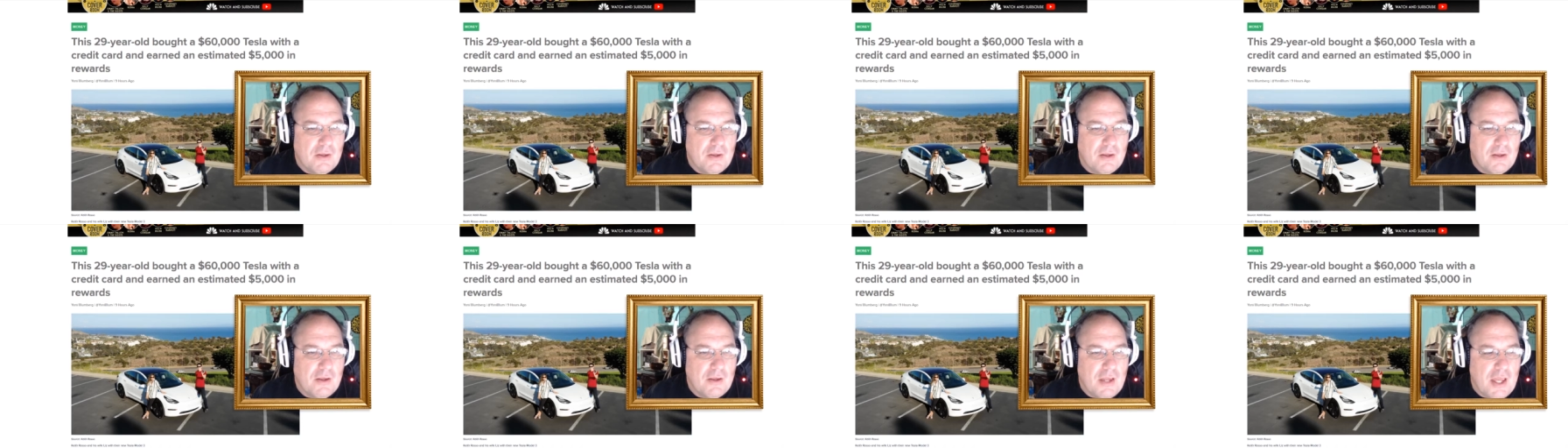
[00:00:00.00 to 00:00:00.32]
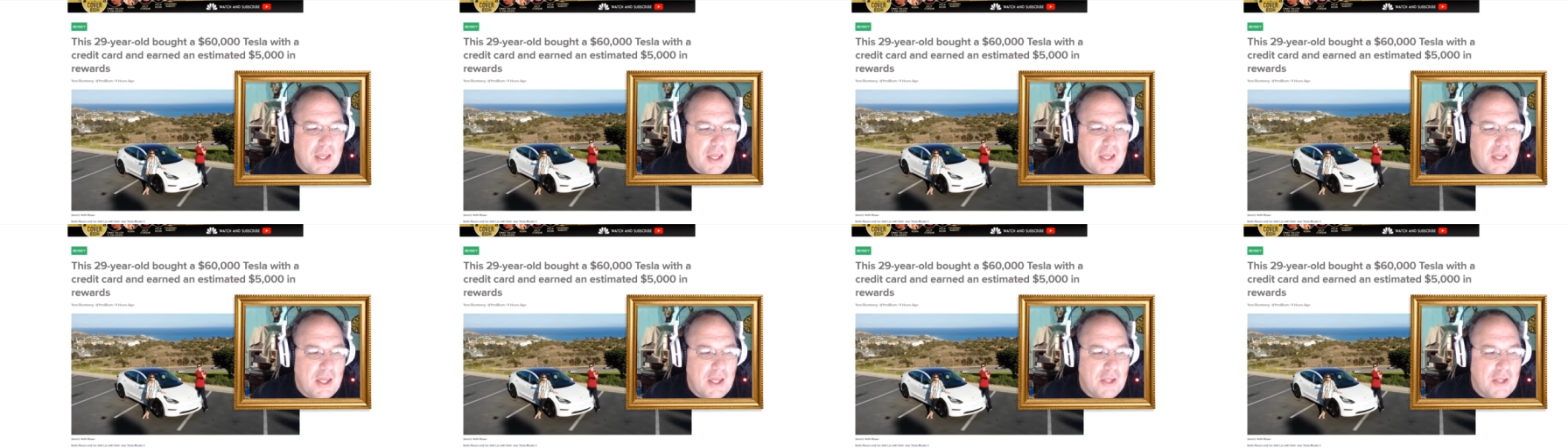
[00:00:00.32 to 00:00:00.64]

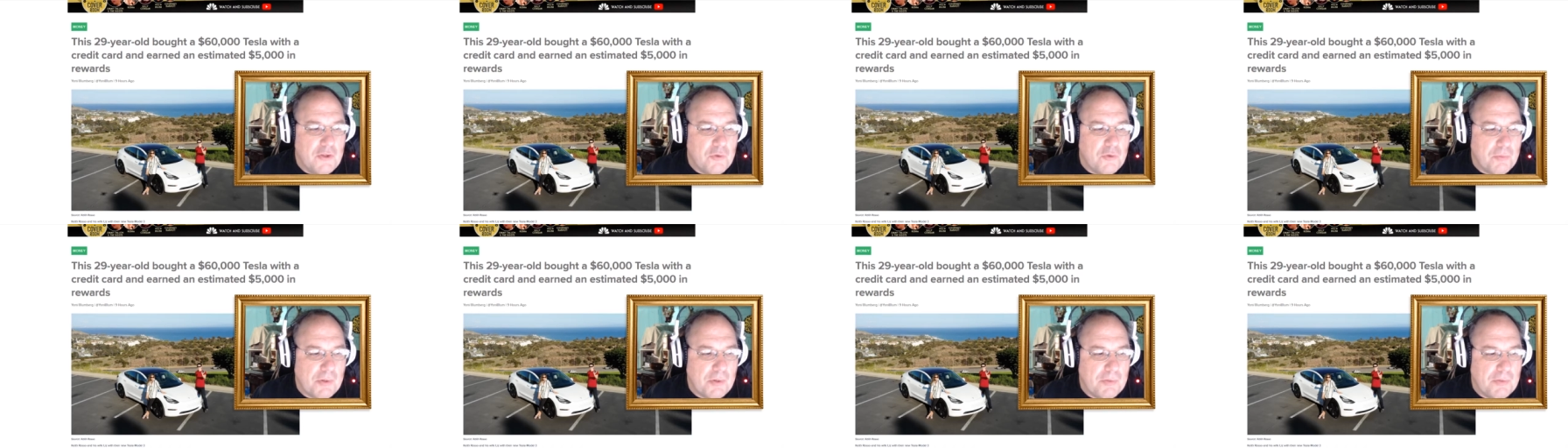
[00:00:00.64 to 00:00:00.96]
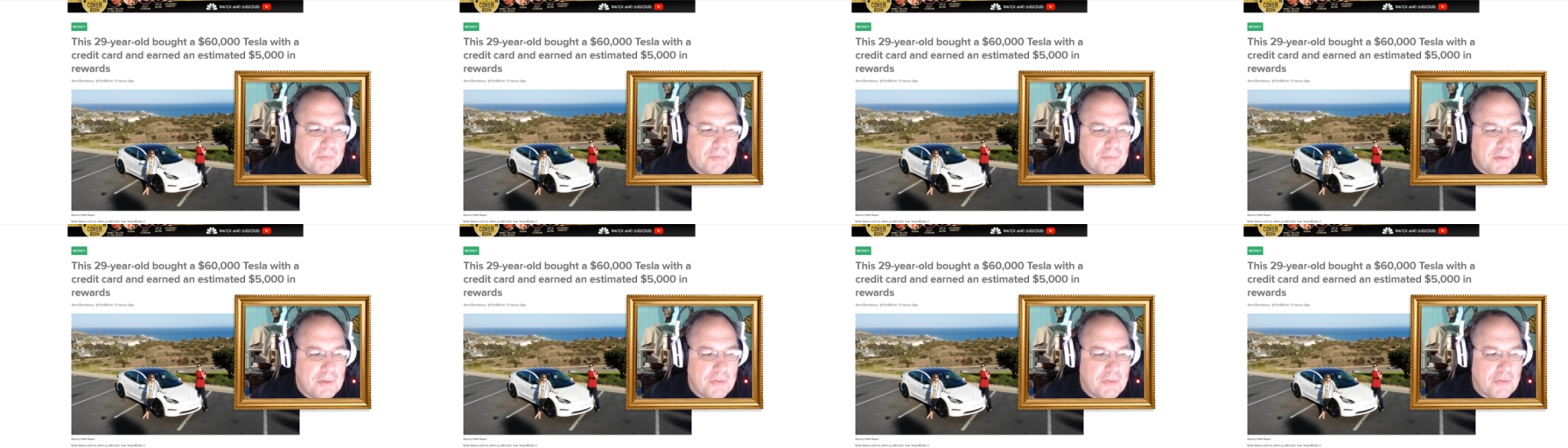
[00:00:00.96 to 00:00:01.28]
And you're
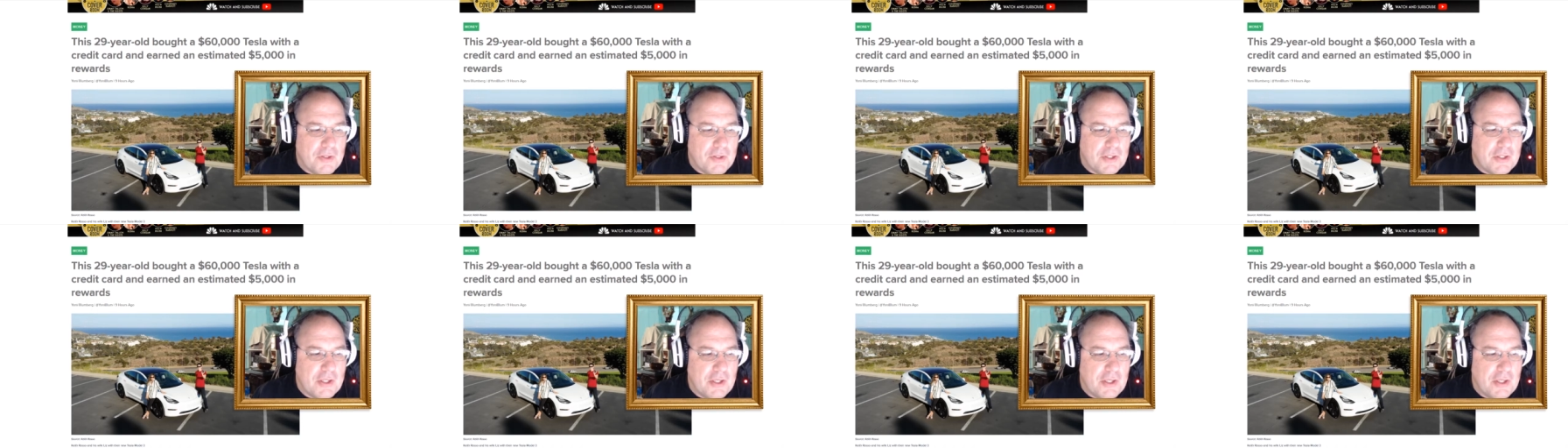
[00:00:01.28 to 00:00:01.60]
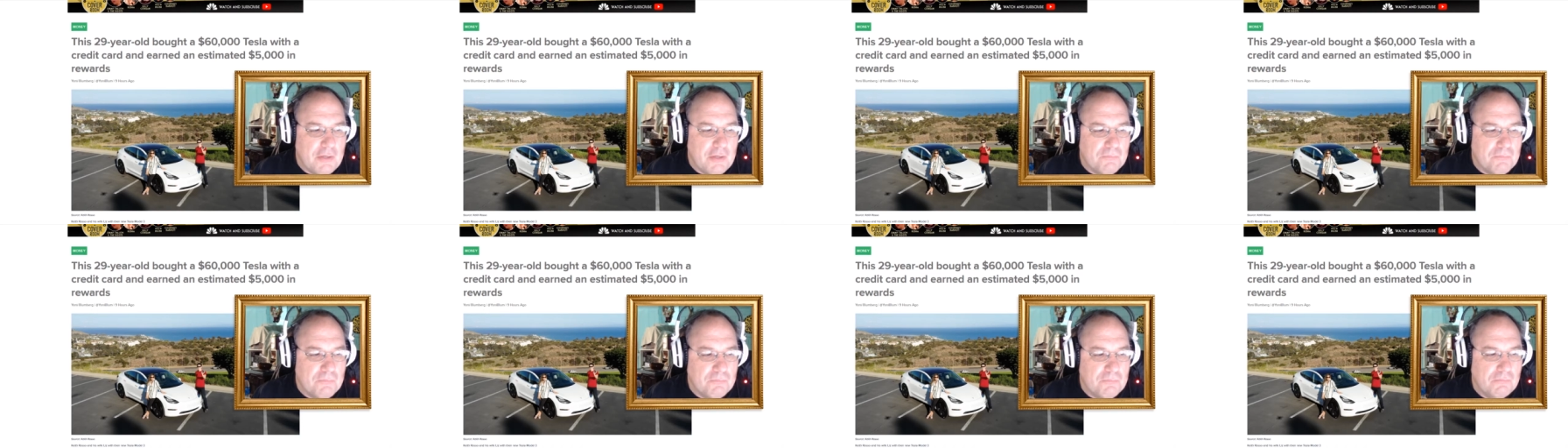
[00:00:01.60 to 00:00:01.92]
probably
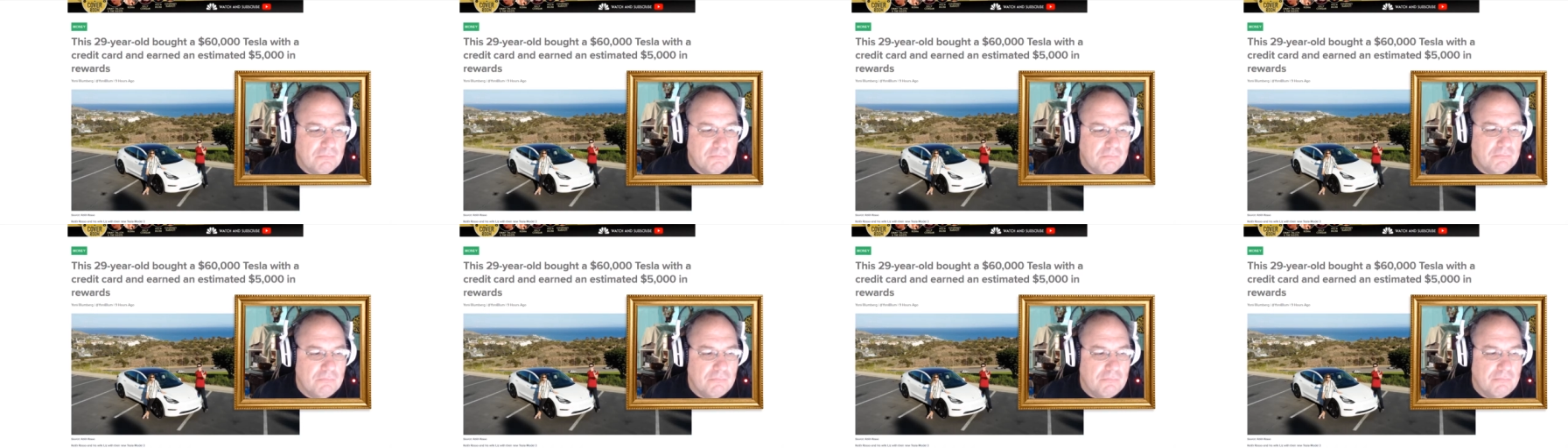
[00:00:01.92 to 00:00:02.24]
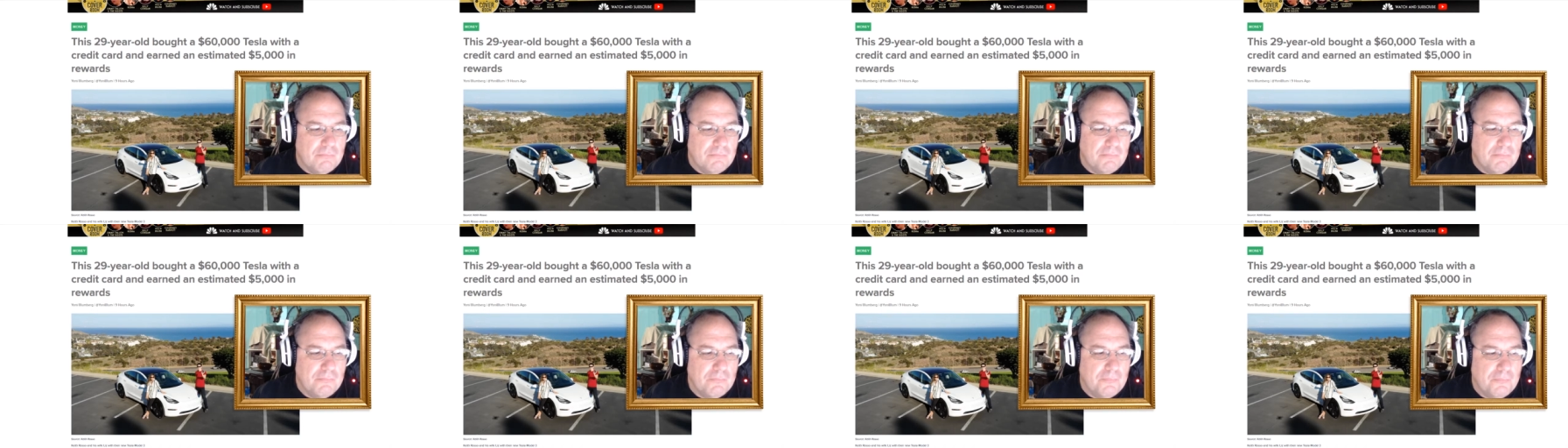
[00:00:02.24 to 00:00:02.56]
thinking,
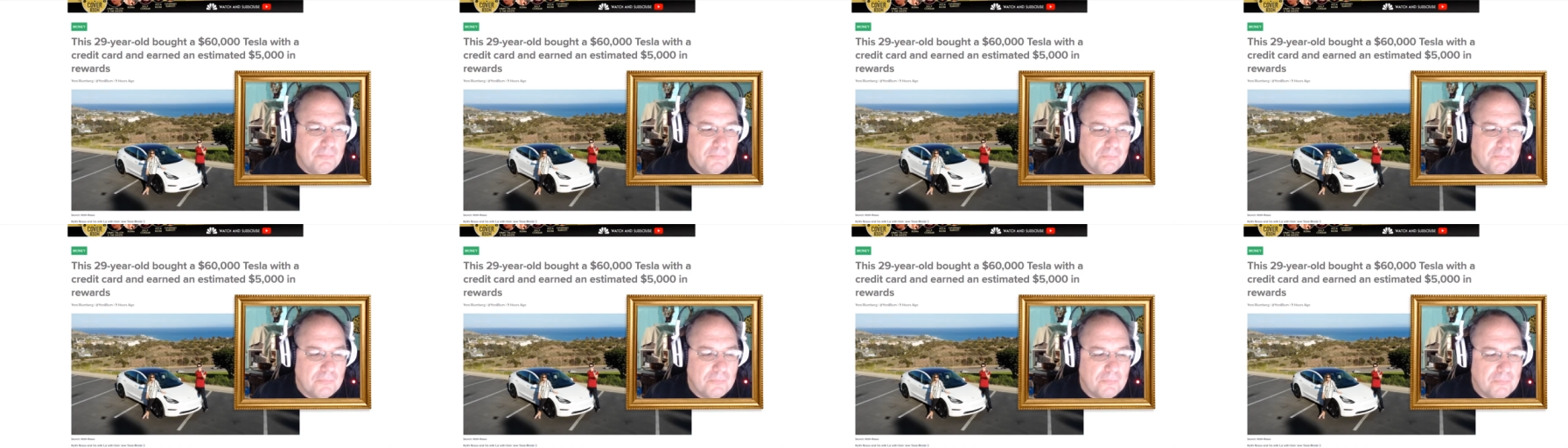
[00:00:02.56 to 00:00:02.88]
hmm,